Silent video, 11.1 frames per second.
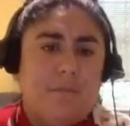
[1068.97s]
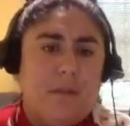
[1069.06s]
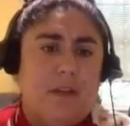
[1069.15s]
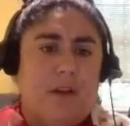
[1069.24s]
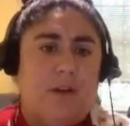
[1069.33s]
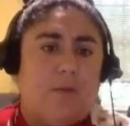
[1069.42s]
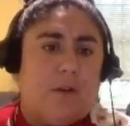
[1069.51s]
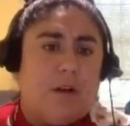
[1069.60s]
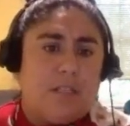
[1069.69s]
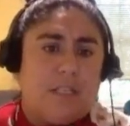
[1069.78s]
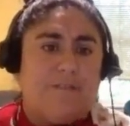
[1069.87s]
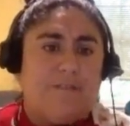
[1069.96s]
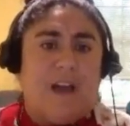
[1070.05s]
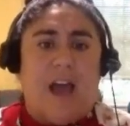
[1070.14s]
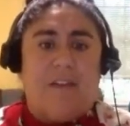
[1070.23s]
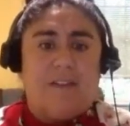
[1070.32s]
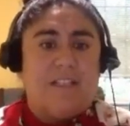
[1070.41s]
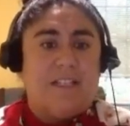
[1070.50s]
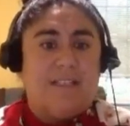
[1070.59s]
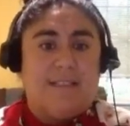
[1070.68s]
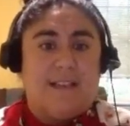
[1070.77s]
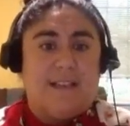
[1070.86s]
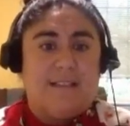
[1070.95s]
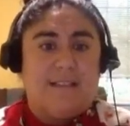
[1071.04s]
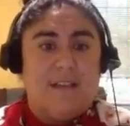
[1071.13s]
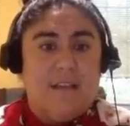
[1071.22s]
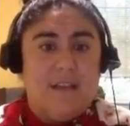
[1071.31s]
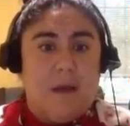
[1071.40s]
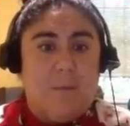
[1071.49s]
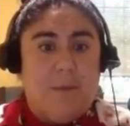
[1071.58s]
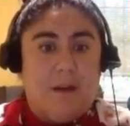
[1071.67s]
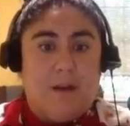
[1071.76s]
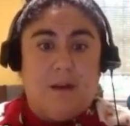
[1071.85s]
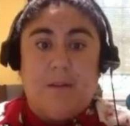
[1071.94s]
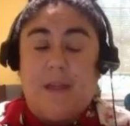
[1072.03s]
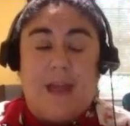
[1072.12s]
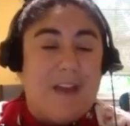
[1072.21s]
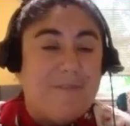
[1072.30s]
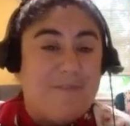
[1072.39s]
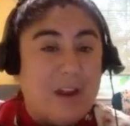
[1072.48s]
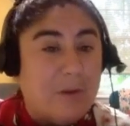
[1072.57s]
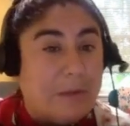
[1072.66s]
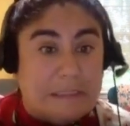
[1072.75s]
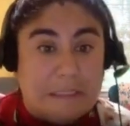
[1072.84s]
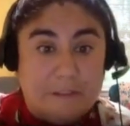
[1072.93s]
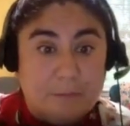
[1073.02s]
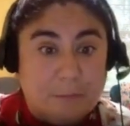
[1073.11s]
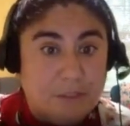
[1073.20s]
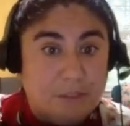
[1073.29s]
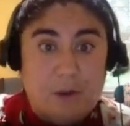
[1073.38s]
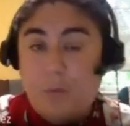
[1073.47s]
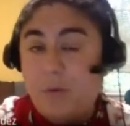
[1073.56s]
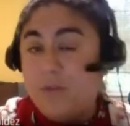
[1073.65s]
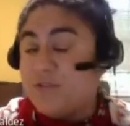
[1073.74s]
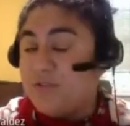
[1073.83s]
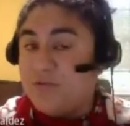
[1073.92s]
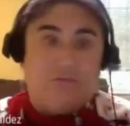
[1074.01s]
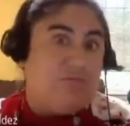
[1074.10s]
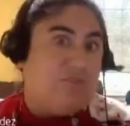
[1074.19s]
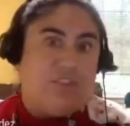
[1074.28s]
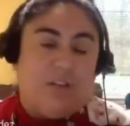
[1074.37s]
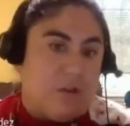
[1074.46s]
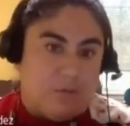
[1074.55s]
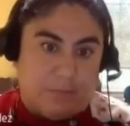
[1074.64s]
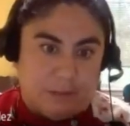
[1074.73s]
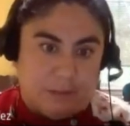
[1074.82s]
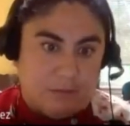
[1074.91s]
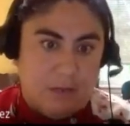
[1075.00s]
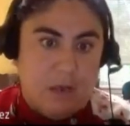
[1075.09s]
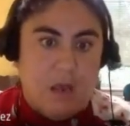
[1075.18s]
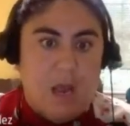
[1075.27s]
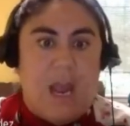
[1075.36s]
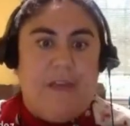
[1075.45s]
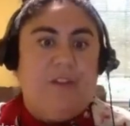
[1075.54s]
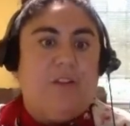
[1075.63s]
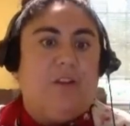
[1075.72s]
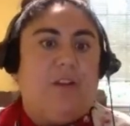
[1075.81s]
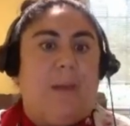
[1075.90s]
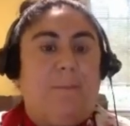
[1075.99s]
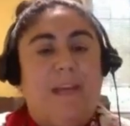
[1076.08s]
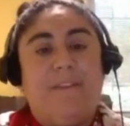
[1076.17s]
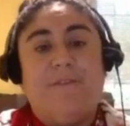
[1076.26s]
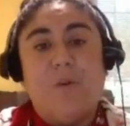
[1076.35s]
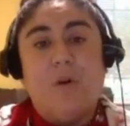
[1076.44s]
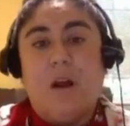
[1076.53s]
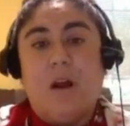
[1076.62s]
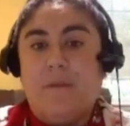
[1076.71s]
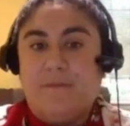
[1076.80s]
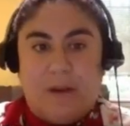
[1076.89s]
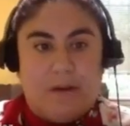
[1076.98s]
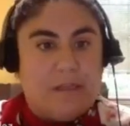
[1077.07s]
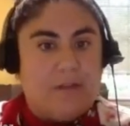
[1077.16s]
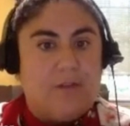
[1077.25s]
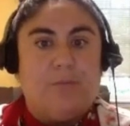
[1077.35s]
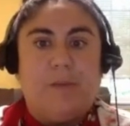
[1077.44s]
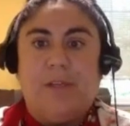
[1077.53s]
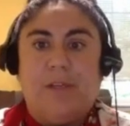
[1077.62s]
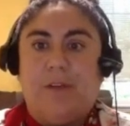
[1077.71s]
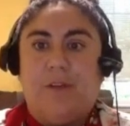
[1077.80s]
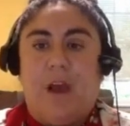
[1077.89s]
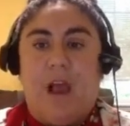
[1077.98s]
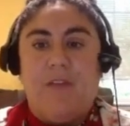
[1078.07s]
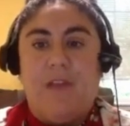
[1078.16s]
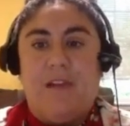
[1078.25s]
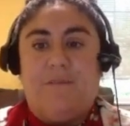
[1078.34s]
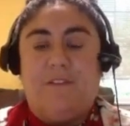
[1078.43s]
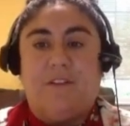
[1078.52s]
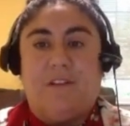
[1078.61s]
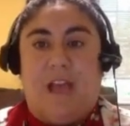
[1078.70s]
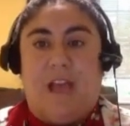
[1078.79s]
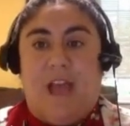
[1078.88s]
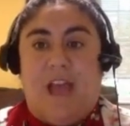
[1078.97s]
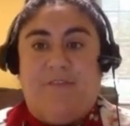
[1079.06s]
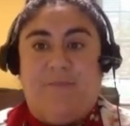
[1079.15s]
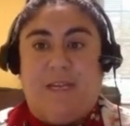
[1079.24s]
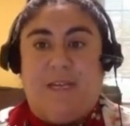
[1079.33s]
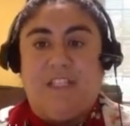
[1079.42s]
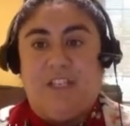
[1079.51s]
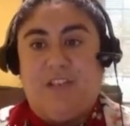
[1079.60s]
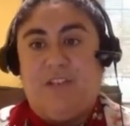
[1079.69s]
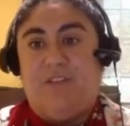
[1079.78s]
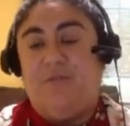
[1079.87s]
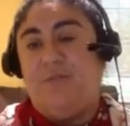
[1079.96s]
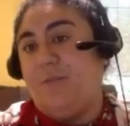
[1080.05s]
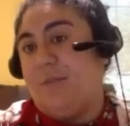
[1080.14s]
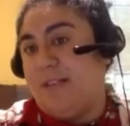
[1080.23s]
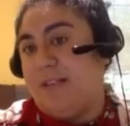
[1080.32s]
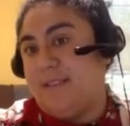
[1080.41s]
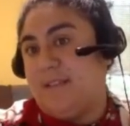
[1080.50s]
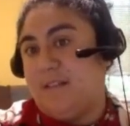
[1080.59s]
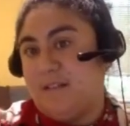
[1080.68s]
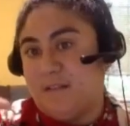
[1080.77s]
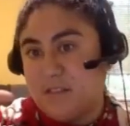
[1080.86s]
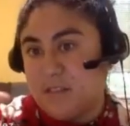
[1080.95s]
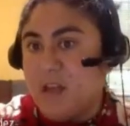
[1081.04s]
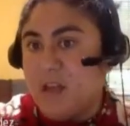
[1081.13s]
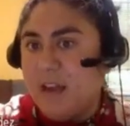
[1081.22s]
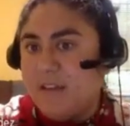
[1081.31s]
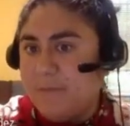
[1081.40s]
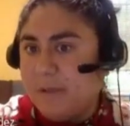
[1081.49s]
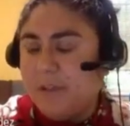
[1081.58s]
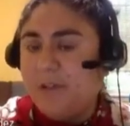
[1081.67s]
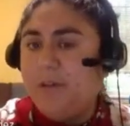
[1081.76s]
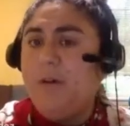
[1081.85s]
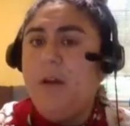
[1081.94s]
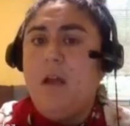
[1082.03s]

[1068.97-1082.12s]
T5 and T6 appear that have very little blue, almost zero blue. If you look at P4, very little blue. And then if you look at FP2, you might see that there's a lot of blue.